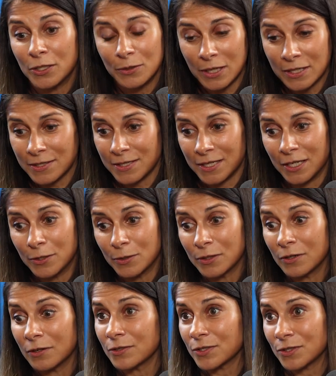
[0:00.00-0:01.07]
And you, as I say, you
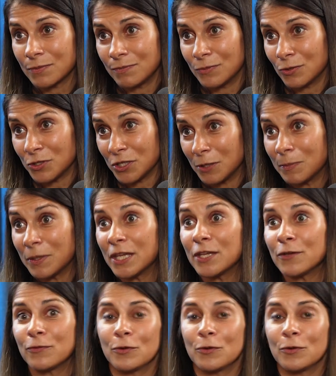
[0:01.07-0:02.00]
can ask your GP.